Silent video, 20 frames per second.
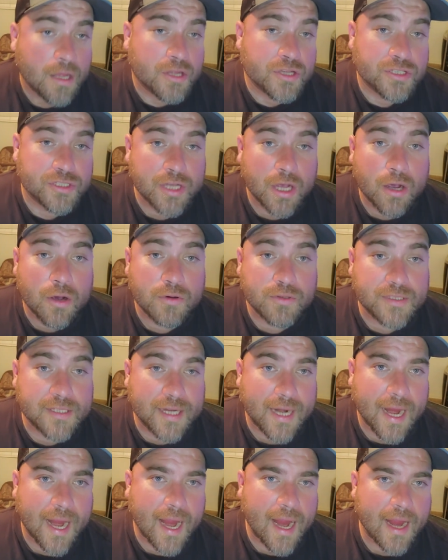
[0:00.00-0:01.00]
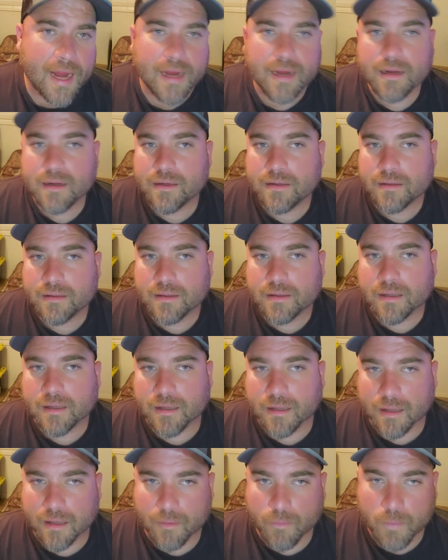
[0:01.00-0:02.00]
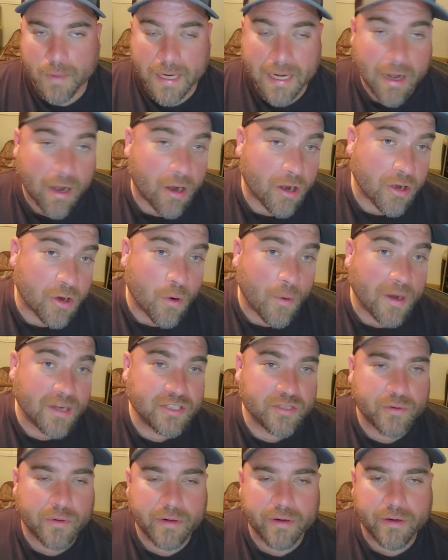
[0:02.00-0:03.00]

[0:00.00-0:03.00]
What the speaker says: So today we are going to